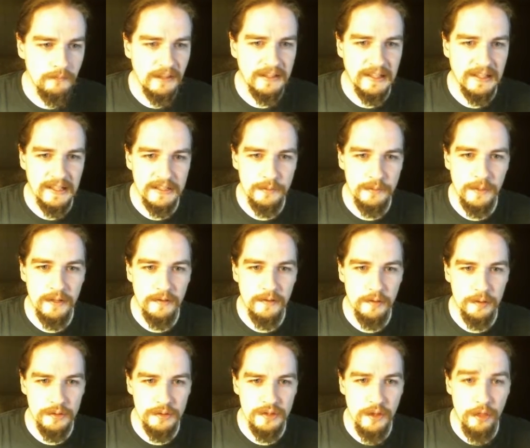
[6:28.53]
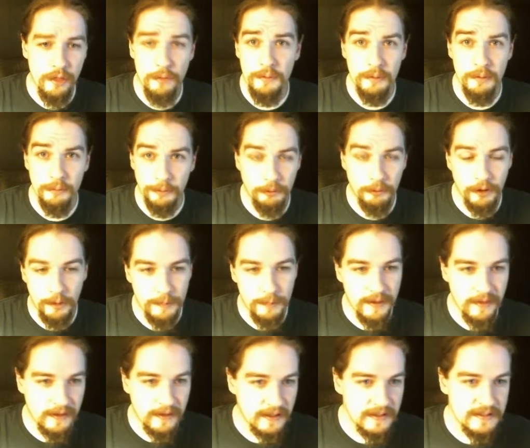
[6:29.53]
Yeah, it's one of those 3
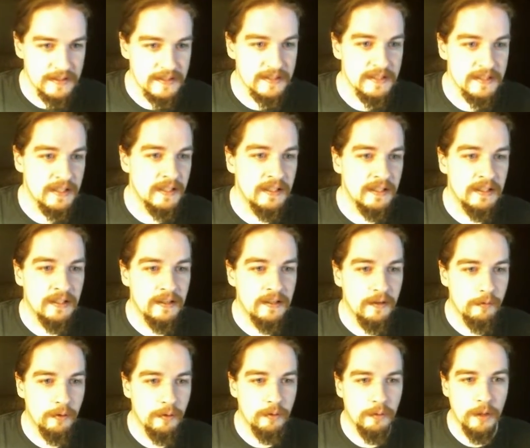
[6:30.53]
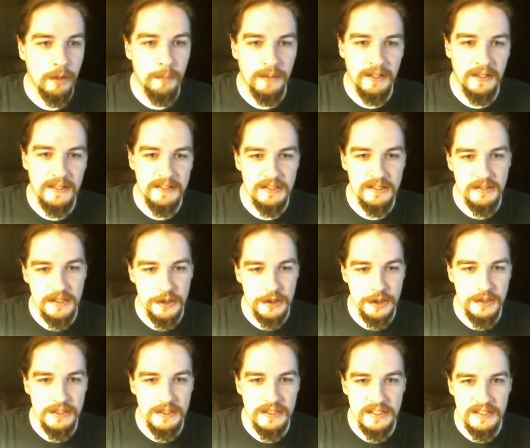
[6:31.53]
requirement thingies, 3 requirement
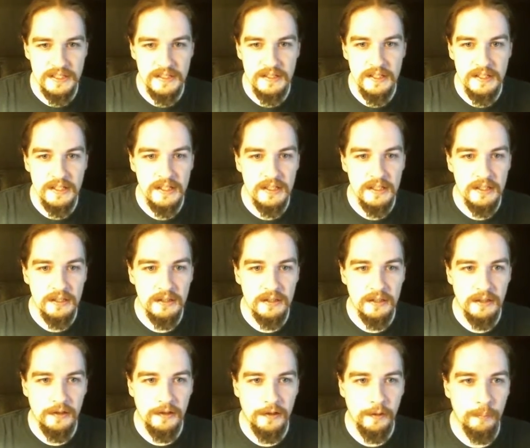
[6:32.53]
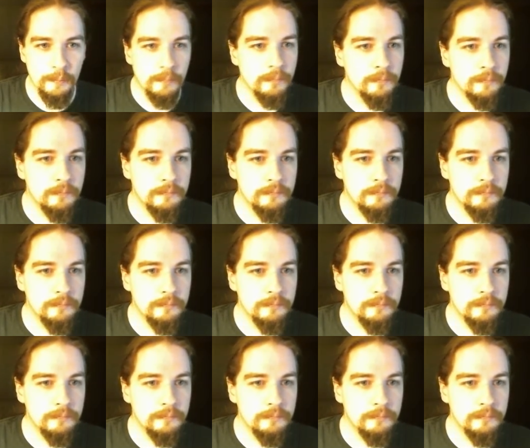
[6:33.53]
constellations that